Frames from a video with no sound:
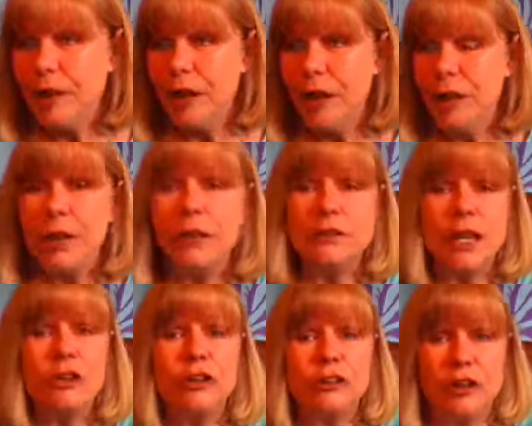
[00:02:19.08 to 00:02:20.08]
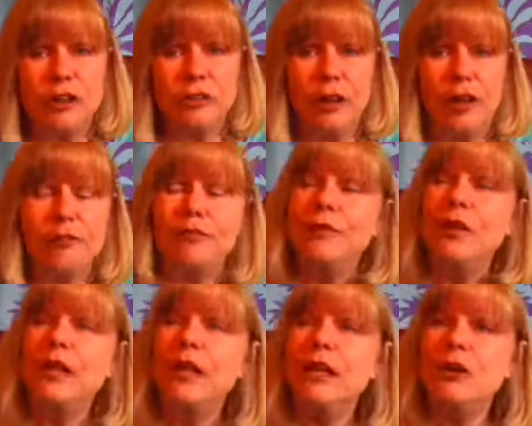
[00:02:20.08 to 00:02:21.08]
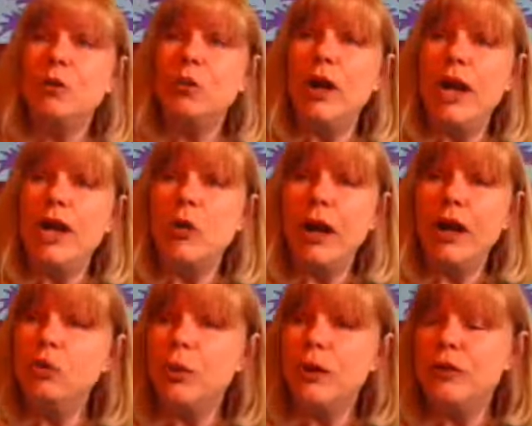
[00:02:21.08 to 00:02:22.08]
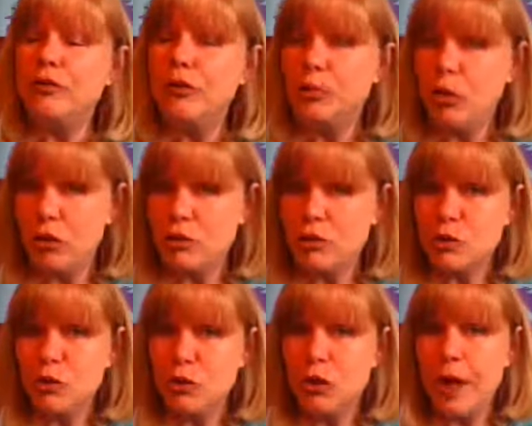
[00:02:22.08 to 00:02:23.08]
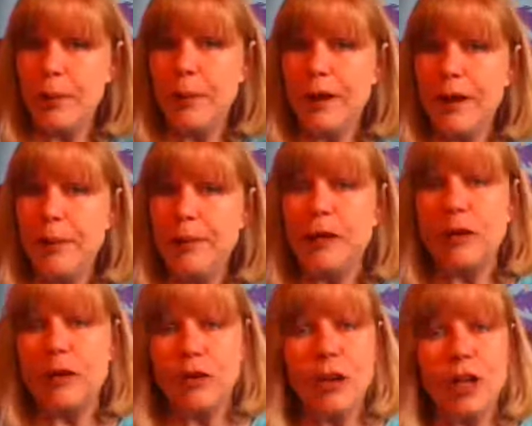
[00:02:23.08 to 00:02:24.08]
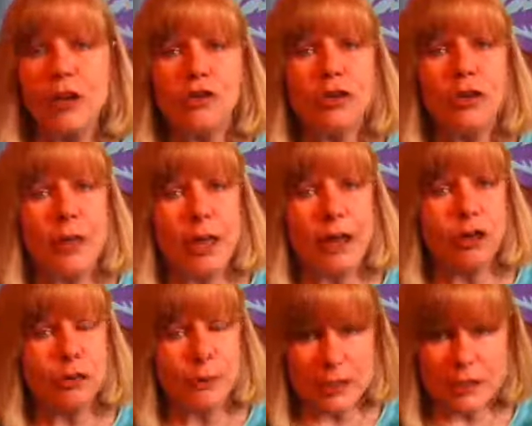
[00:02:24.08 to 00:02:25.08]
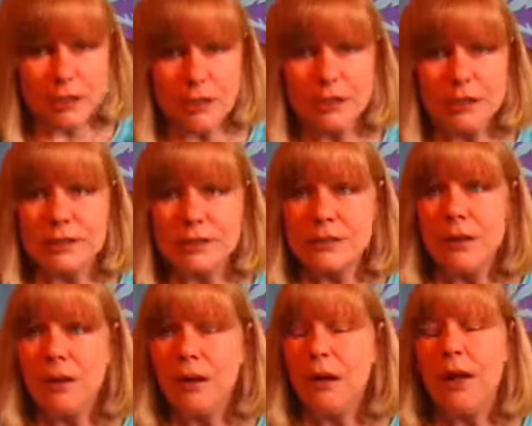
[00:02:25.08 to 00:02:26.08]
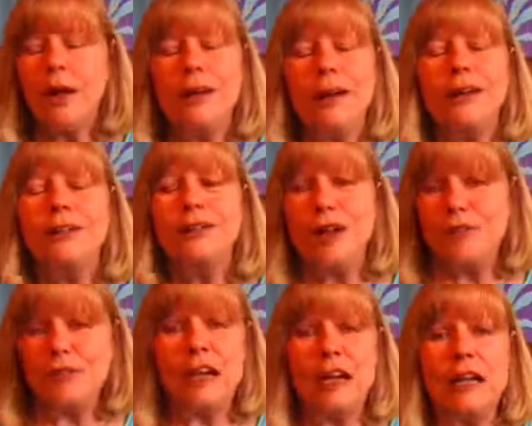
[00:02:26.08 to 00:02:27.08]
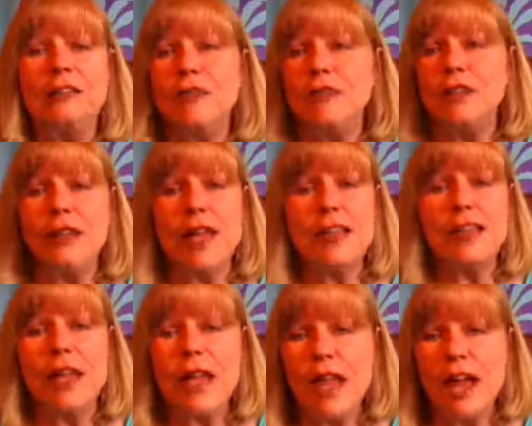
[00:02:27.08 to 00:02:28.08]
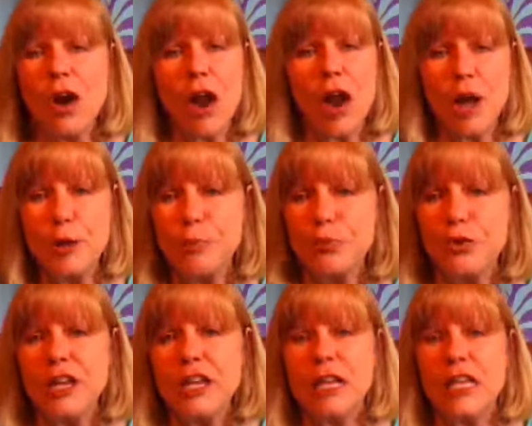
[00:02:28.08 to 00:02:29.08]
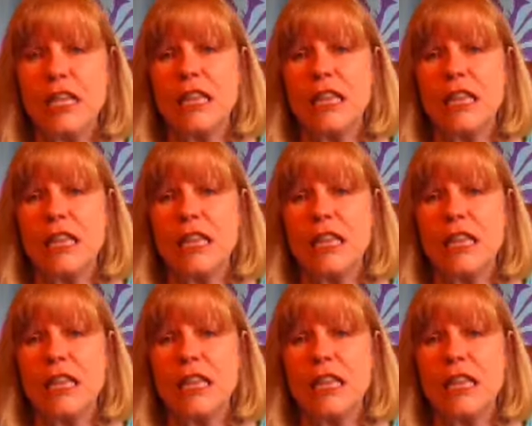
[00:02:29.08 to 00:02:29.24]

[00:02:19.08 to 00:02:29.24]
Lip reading: my entire adult life. When I graduated from law school, I became an international management consultant, and I loved it. I loved it like the air I breathe.